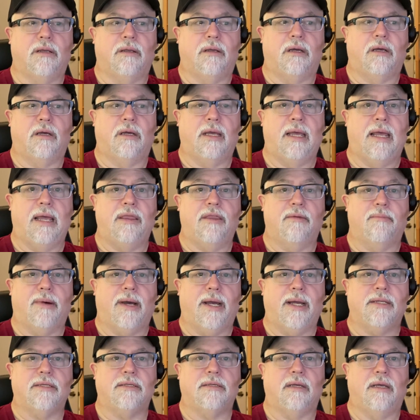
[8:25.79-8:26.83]
and the
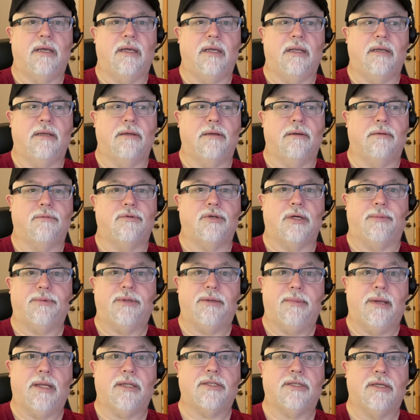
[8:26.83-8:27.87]
mites, and drop
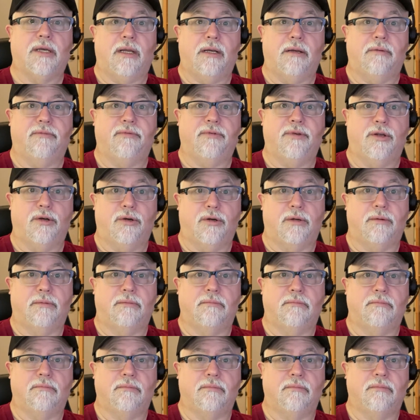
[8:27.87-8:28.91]
them outside of your
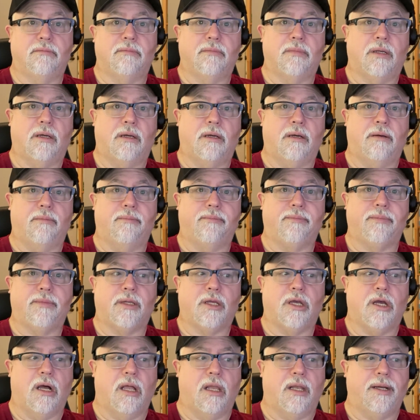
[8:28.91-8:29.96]

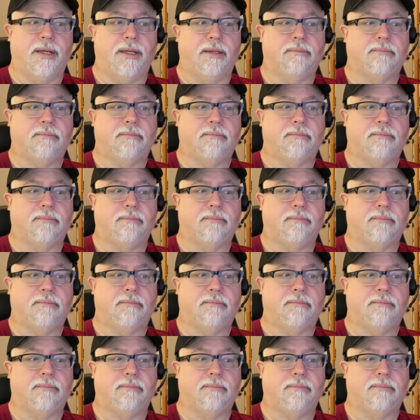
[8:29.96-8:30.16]
colony.